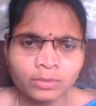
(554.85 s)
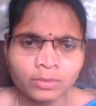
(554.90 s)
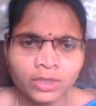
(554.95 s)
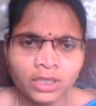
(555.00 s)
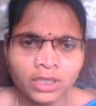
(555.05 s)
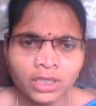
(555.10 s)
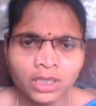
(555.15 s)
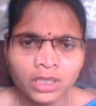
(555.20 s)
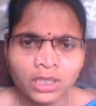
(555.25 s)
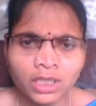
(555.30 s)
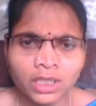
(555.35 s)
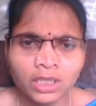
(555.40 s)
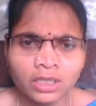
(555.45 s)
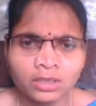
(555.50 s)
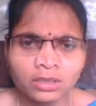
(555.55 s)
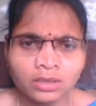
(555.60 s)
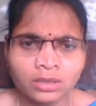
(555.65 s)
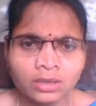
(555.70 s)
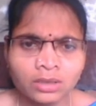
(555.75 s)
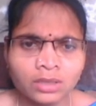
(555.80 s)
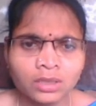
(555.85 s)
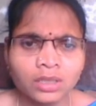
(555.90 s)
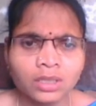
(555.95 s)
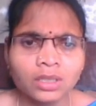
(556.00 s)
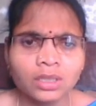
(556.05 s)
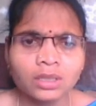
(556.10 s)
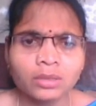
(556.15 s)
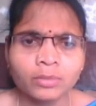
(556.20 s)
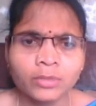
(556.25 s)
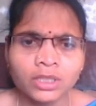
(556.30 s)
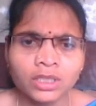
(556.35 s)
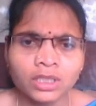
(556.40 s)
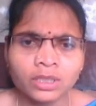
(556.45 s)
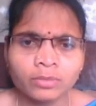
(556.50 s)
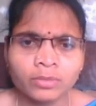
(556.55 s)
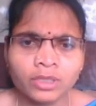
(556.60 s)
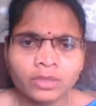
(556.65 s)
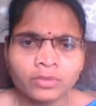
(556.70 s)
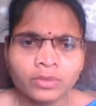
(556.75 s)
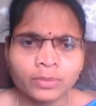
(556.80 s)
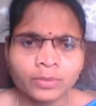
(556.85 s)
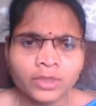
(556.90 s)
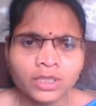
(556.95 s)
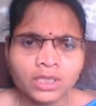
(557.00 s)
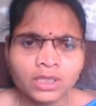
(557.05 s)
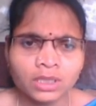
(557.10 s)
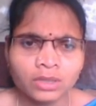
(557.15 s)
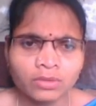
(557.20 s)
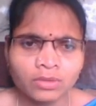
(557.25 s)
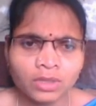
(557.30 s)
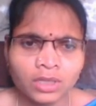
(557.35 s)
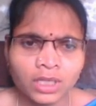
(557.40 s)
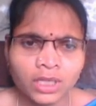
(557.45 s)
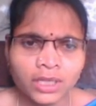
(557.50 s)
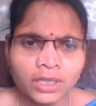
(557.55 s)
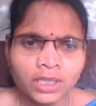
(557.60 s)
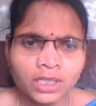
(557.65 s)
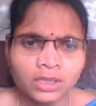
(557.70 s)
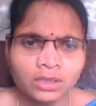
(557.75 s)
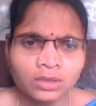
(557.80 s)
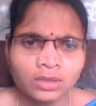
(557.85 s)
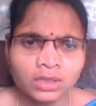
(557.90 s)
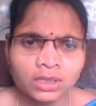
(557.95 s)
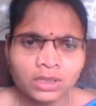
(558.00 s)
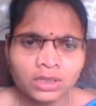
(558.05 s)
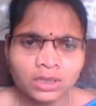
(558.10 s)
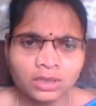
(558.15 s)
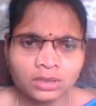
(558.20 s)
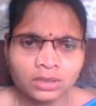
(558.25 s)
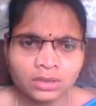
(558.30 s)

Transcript: Periodic torque method for preparation of colloidal solution.